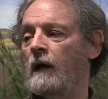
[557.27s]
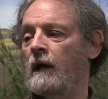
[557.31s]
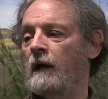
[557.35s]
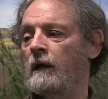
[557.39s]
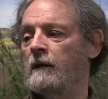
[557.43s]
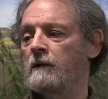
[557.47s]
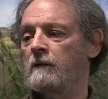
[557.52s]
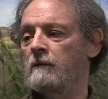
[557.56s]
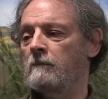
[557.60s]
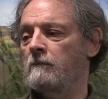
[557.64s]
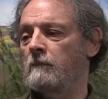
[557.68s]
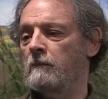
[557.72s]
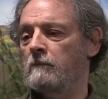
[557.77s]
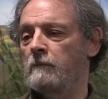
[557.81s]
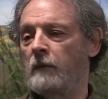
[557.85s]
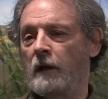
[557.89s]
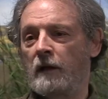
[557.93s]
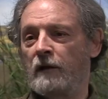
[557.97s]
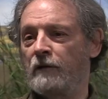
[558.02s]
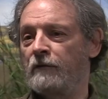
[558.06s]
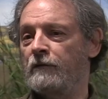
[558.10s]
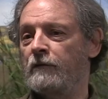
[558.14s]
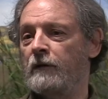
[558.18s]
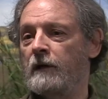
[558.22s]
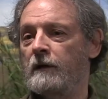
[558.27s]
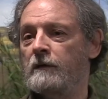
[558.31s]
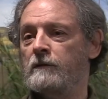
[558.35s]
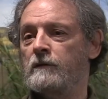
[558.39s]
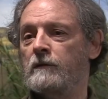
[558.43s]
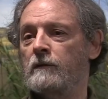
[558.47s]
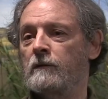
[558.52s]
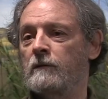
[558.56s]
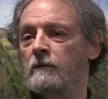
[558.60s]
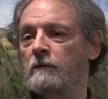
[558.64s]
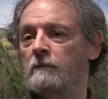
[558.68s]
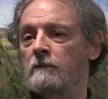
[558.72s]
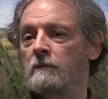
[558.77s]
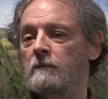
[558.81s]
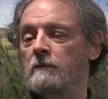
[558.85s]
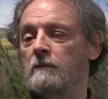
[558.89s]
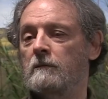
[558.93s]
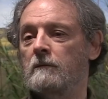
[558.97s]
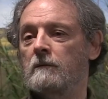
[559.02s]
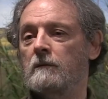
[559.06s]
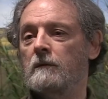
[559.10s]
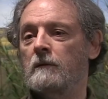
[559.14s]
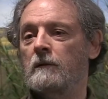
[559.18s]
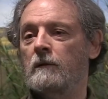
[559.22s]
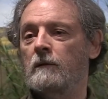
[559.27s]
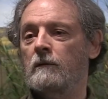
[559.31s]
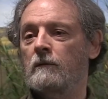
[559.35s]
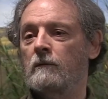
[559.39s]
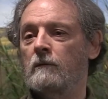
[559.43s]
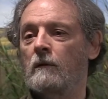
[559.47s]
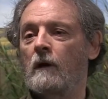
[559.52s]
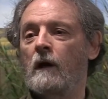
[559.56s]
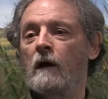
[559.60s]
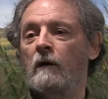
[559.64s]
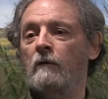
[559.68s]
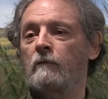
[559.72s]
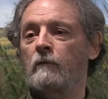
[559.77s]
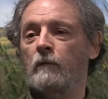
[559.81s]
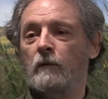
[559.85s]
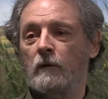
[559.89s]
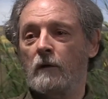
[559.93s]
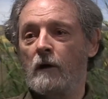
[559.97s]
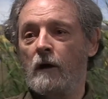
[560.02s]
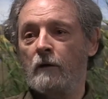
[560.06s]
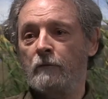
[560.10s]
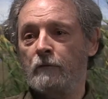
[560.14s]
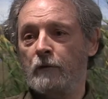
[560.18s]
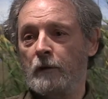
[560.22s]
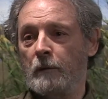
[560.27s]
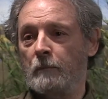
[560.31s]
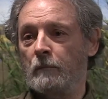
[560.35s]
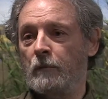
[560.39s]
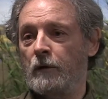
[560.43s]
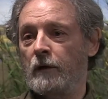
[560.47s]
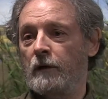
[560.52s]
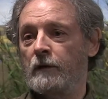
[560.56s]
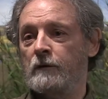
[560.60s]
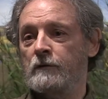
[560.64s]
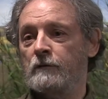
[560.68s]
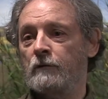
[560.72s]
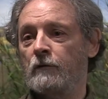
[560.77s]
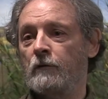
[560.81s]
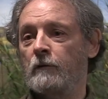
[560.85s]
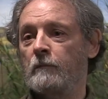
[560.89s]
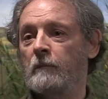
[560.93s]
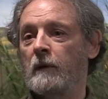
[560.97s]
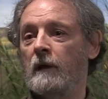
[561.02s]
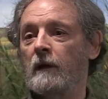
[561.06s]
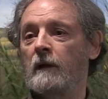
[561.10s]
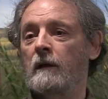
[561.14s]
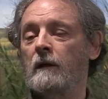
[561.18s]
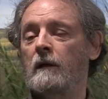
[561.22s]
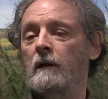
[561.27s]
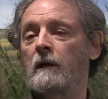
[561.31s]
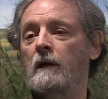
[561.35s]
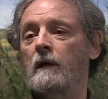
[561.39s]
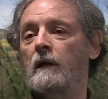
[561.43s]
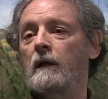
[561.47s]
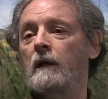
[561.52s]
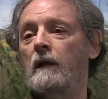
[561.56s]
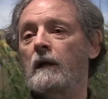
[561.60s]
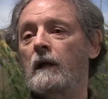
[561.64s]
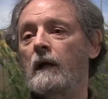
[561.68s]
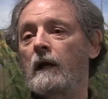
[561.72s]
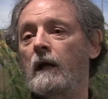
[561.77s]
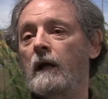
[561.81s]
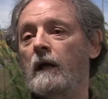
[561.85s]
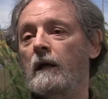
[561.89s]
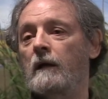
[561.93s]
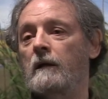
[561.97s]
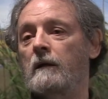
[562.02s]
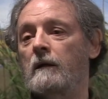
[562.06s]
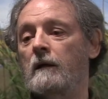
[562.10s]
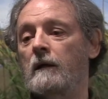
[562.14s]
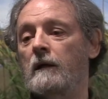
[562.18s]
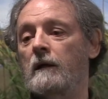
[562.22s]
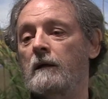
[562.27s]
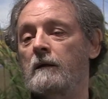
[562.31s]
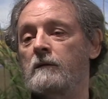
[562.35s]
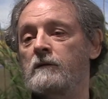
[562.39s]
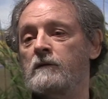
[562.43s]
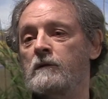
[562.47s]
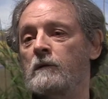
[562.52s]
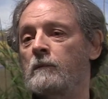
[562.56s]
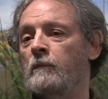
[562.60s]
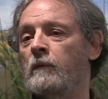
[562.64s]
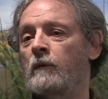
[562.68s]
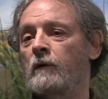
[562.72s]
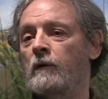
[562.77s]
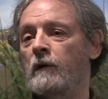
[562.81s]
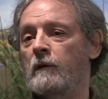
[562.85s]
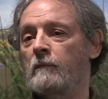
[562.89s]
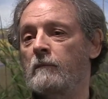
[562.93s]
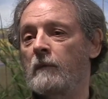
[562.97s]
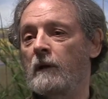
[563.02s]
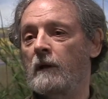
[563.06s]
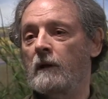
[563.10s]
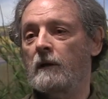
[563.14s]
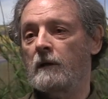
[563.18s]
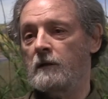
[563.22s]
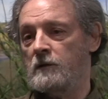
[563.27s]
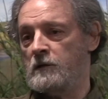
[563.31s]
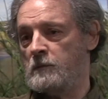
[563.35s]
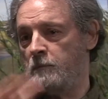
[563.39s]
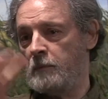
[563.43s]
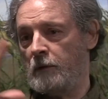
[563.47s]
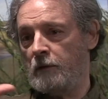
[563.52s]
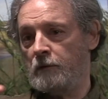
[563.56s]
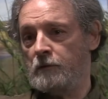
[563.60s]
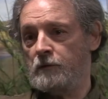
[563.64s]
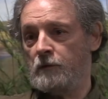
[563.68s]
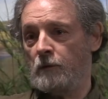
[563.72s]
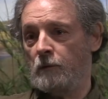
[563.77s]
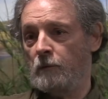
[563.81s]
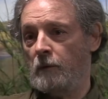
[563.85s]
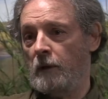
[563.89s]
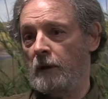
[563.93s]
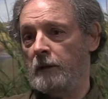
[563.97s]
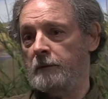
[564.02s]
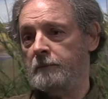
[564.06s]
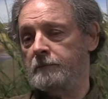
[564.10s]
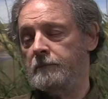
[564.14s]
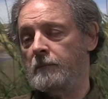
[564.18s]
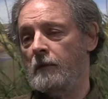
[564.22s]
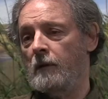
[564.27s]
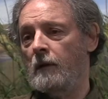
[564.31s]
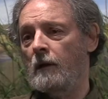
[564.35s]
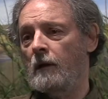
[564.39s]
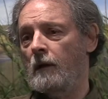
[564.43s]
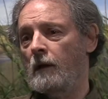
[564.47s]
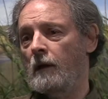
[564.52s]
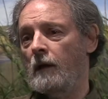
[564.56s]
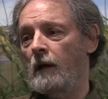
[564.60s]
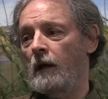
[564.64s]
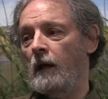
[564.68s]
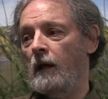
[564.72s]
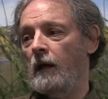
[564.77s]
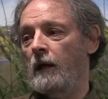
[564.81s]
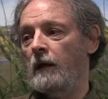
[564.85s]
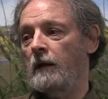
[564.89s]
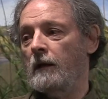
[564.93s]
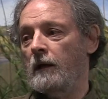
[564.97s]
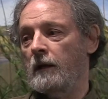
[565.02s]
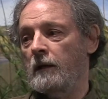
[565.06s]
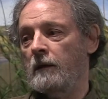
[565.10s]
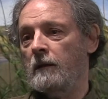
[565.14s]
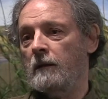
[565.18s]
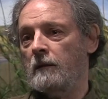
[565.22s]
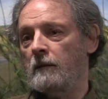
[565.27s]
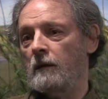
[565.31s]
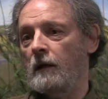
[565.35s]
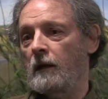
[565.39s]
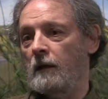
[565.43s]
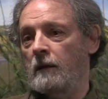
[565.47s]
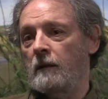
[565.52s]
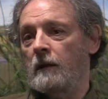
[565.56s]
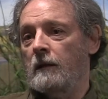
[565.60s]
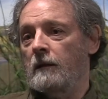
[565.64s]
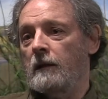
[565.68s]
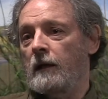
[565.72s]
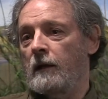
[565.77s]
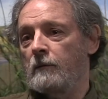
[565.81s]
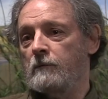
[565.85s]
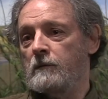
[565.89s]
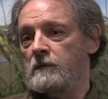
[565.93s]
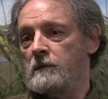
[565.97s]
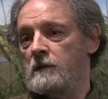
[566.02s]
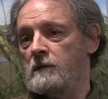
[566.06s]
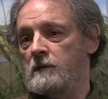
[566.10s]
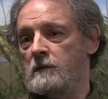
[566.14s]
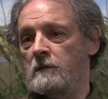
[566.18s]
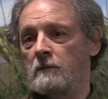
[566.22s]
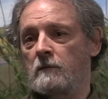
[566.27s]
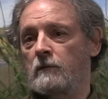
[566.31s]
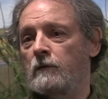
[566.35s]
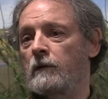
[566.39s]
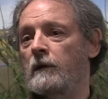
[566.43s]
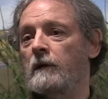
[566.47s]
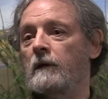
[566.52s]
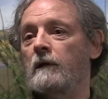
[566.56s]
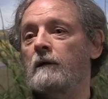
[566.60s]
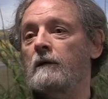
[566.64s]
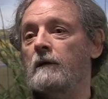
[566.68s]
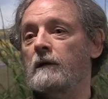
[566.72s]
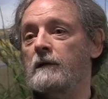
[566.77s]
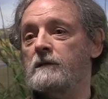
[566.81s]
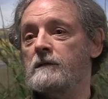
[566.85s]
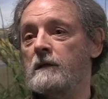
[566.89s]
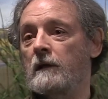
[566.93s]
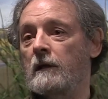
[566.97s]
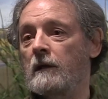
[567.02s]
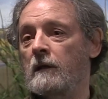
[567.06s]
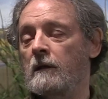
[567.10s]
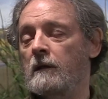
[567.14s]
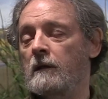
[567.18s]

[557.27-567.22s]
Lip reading: I had many friends who were offering prayers for me and supporting me in a spiritual way, and I think that was as critical as